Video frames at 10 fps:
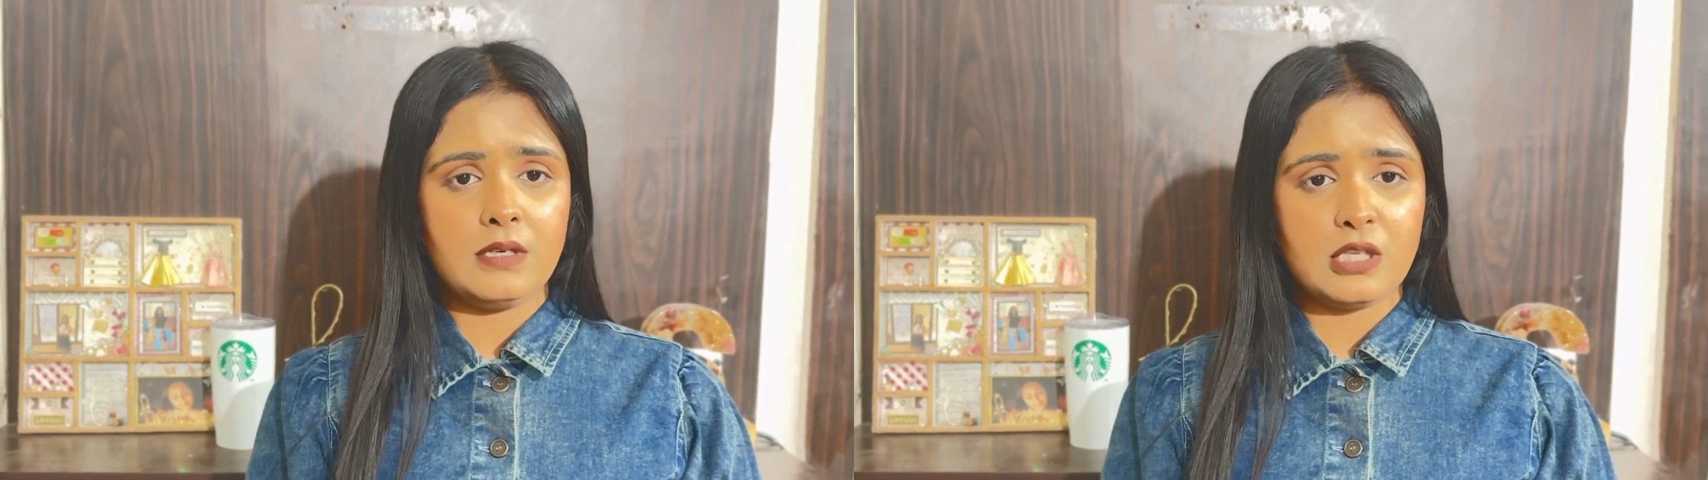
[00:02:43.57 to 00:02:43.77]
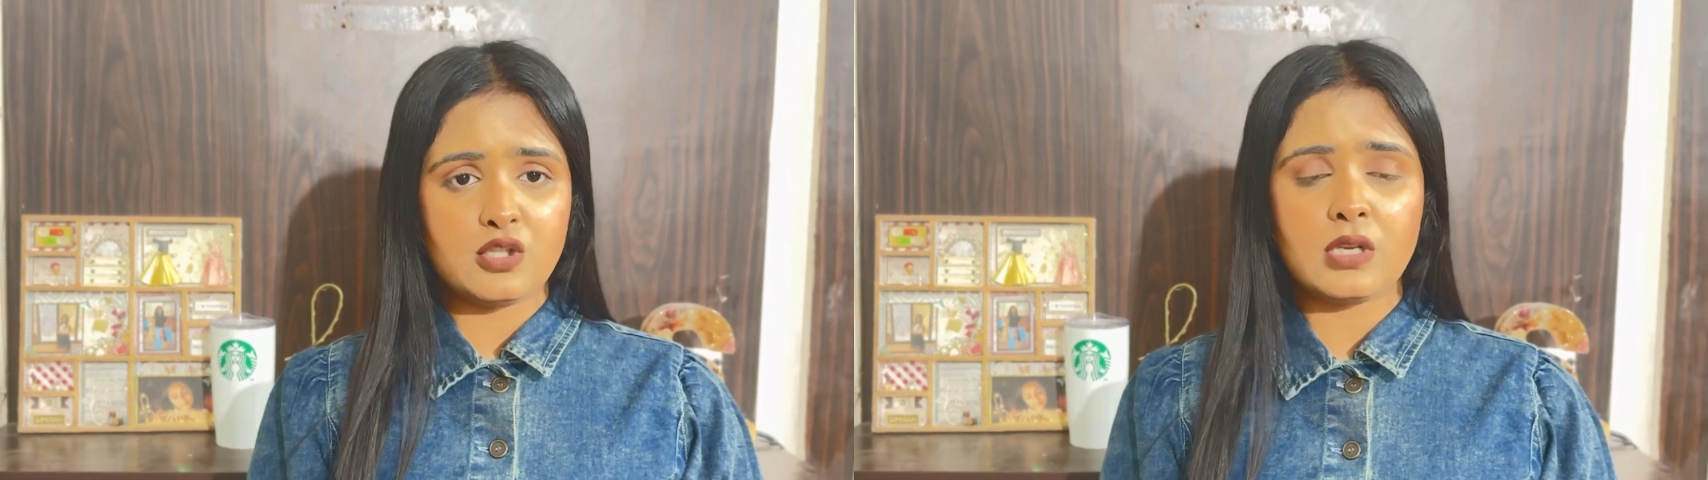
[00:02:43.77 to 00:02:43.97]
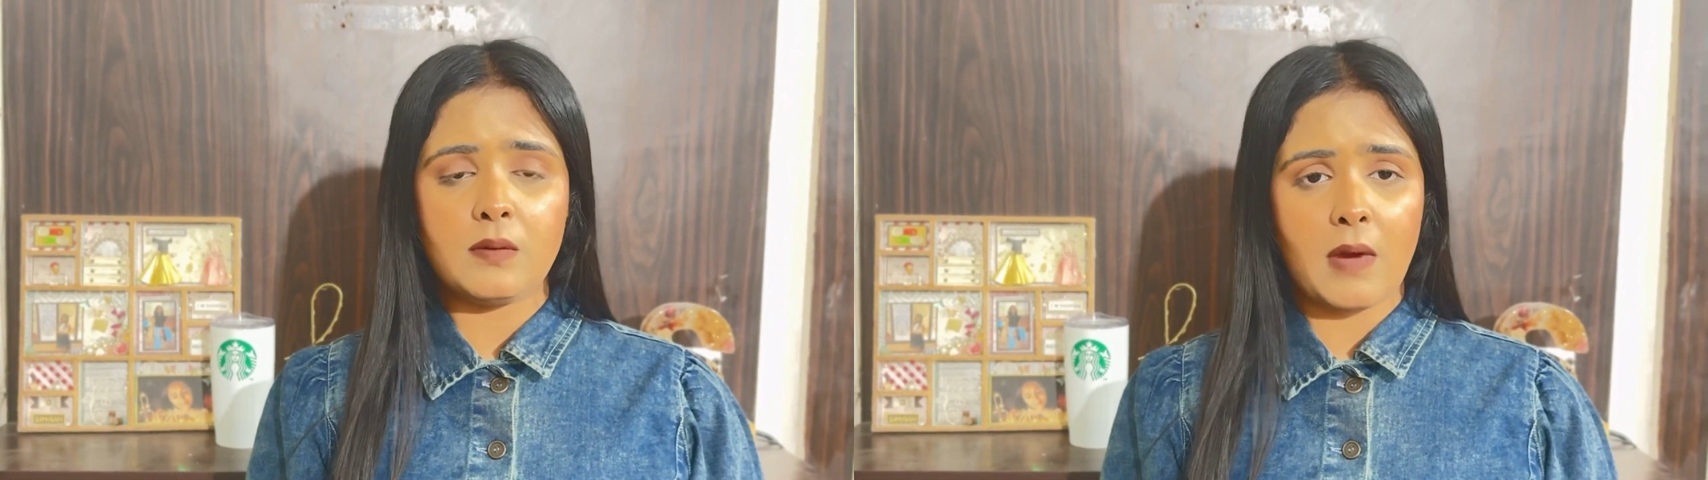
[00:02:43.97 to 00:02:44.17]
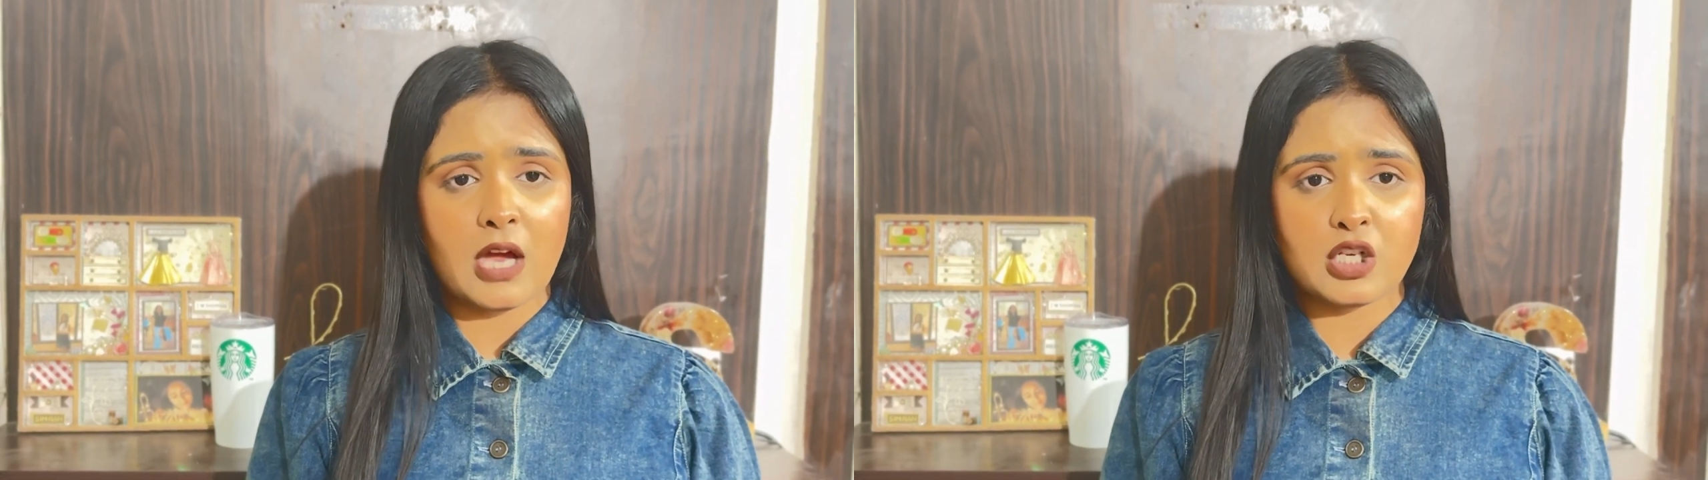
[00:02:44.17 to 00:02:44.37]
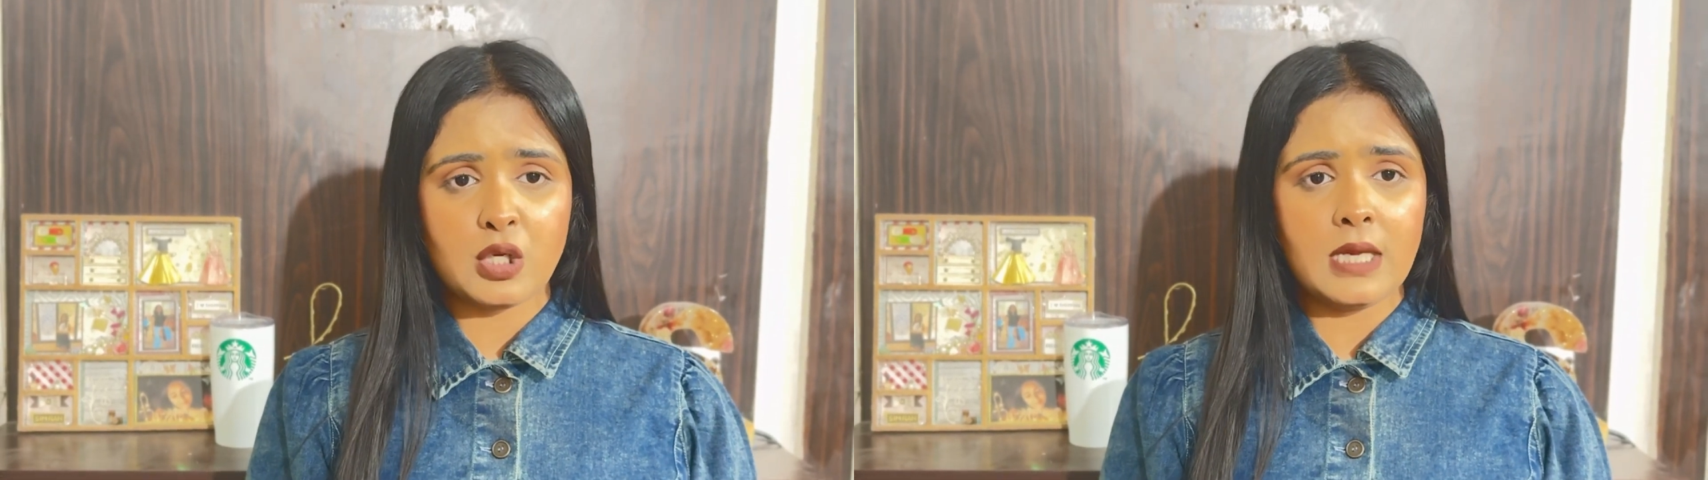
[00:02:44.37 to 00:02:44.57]
Digital
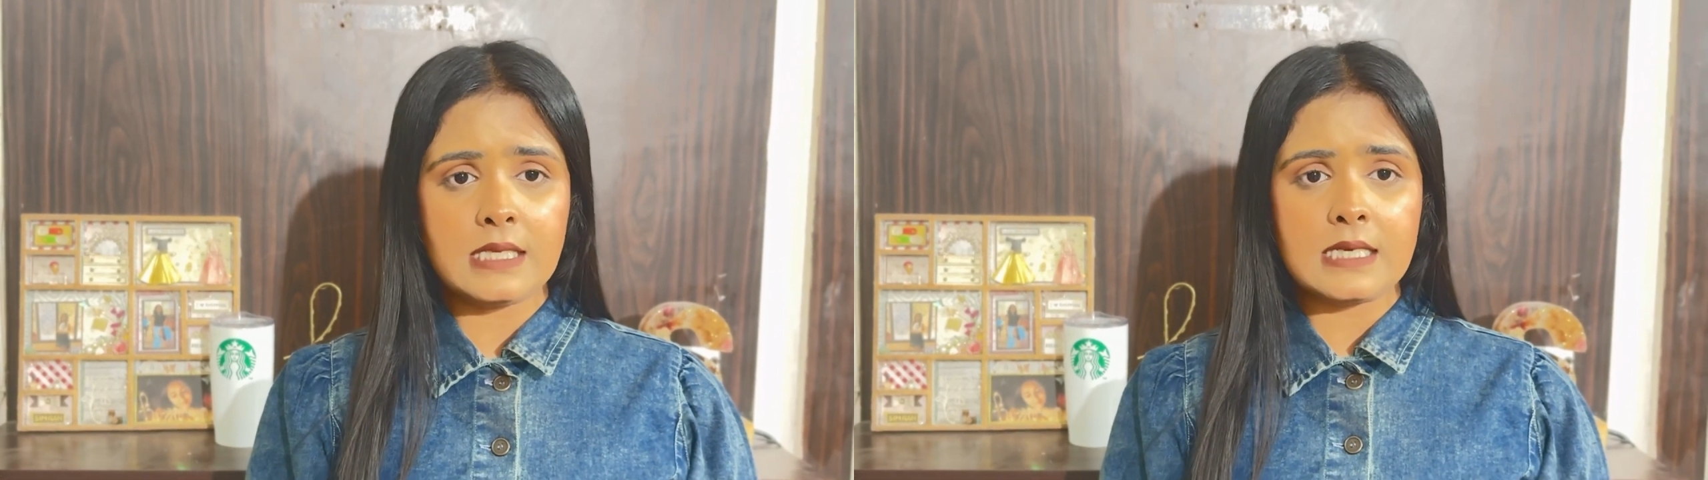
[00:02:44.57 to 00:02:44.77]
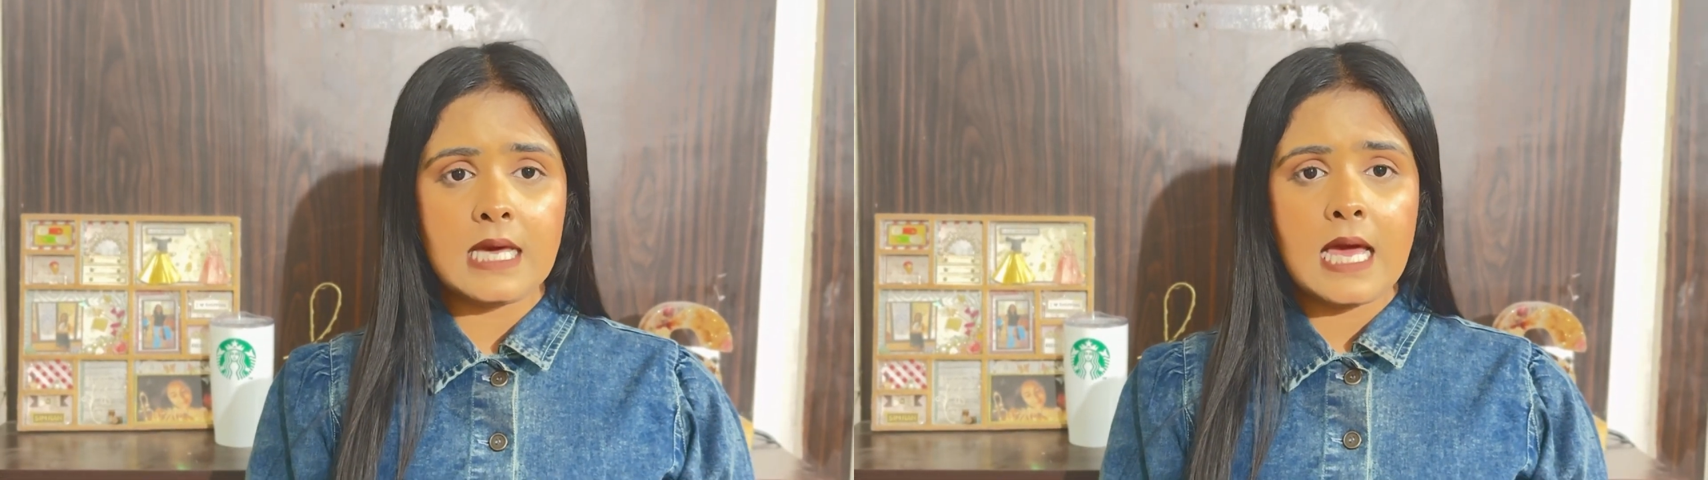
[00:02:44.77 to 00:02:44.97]
Marksheet.